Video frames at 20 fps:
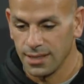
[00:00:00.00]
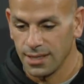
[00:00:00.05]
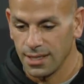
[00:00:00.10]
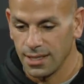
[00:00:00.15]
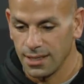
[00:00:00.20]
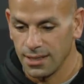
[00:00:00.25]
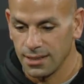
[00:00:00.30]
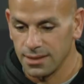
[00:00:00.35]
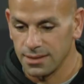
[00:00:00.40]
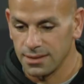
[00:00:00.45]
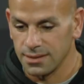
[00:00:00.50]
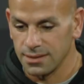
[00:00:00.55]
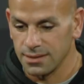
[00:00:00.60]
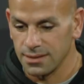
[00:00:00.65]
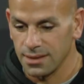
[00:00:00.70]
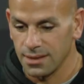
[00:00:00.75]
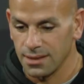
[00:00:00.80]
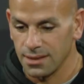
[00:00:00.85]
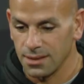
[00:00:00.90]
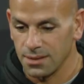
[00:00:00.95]

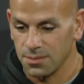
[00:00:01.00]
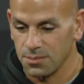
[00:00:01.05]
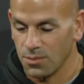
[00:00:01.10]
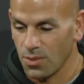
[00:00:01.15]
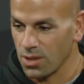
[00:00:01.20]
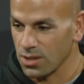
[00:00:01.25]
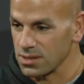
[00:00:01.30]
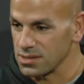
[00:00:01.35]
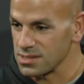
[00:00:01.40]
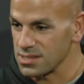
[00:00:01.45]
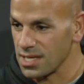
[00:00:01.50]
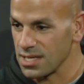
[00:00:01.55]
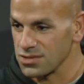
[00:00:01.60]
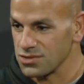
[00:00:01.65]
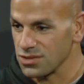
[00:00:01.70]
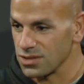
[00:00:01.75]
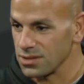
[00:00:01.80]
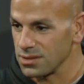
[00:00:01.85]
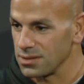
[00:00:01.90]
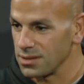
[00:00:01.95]
Mark
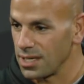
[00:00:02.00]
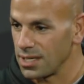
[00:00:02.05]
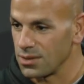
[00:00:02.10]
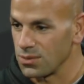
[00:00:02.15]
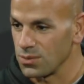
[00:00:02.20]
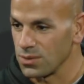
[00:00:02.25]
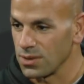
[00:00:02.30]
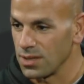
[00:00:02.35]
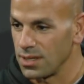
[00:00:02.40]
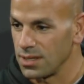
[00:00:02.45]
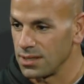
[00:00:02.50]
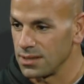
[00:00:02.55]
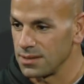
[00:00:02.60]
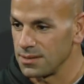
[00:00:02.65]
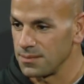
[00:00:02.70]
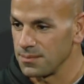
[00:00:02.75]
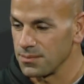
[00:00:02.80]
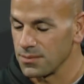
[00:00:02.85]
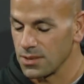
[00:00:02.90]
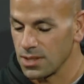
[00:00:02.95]
Nzacha had a
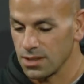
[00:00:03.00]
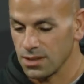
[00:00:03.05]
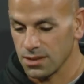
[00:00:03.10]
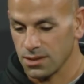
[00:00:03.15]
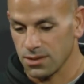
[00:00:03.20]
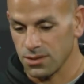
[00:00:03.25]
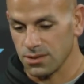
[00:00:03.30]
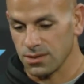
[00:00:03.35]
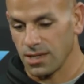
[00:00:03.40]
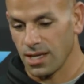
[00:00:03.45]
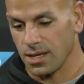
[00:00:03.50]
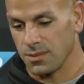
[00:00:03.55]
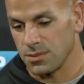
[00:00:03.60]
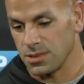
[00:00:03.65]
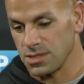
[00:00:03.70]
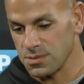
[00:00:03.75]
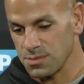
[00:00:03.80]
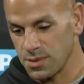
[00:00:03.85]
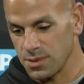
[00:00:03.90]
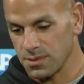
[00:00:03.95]
good game,
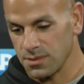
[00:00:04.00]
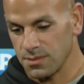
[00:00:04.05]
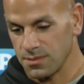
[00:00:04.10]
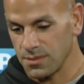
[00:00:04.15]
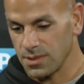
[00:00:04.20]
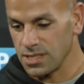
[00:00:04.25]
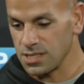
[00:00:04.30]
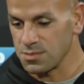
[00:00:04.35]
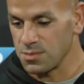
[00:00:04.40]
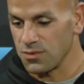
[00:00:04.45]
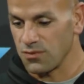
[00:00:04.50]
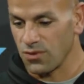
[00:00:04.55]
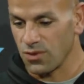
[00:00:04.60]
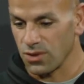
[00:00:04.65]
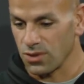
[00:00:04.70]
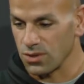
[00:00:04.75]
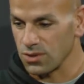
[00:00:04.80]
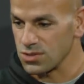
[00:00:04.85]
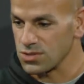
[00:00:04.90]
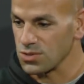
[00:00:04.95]
and he's been very good.